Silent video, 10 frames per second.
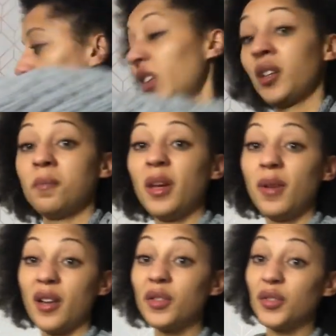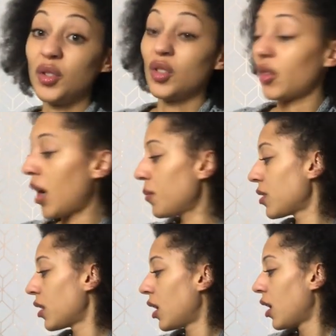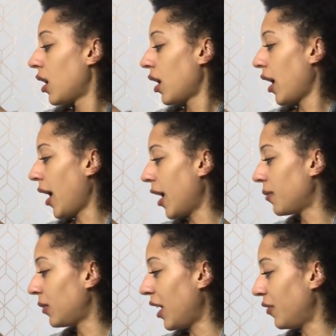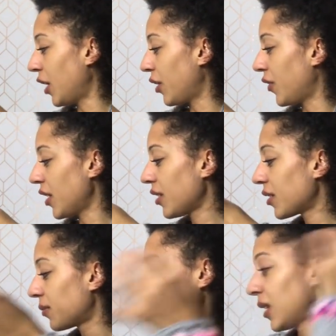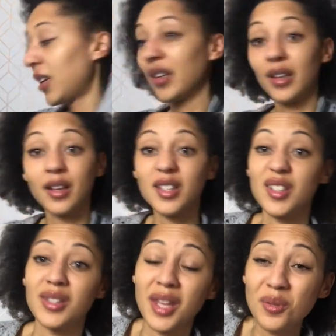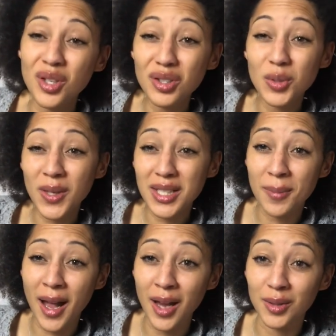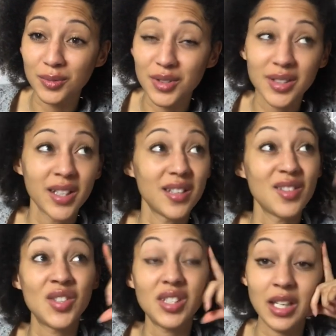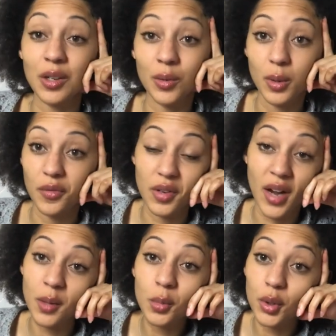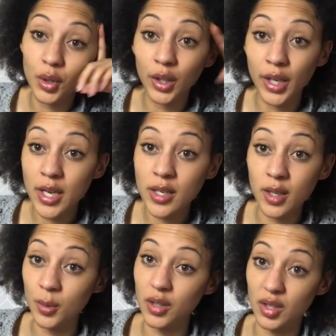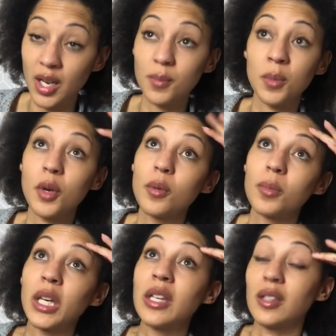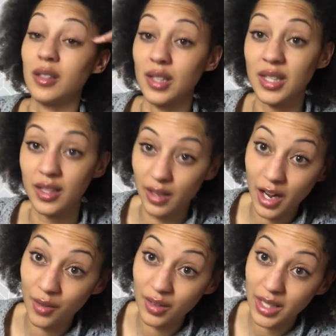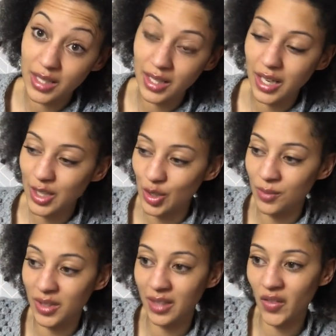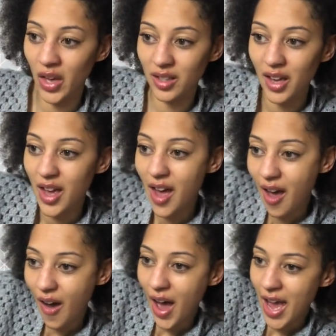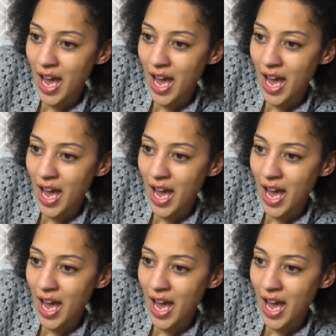and maybe have a few scraps, leftovers. So that was only £20. Steal. If it had had more colours, I would have snapped them up, because as I said, Aran knitting is something that I